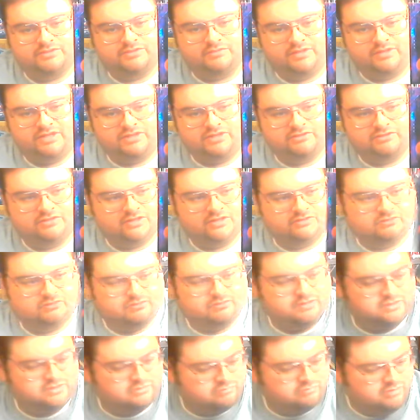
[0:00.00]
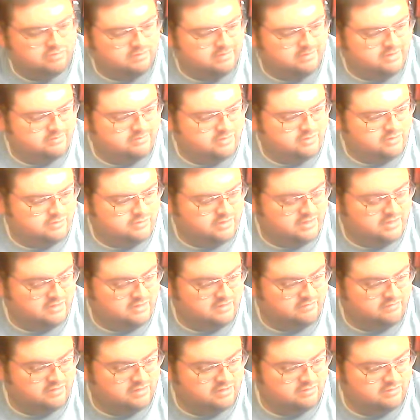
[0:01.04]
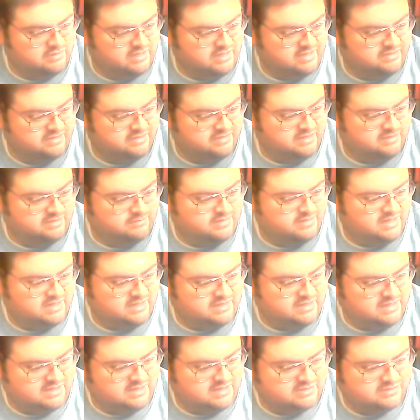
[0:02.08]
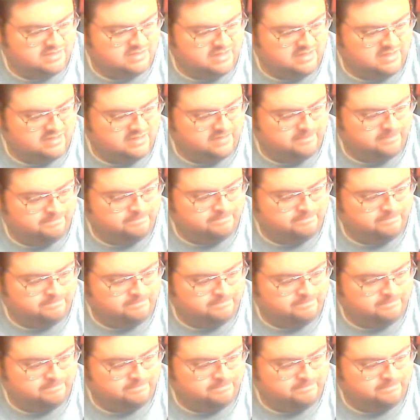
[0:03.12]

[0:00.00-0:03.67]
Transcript: when he's transformed into robot mode, if you don't like them, then that's the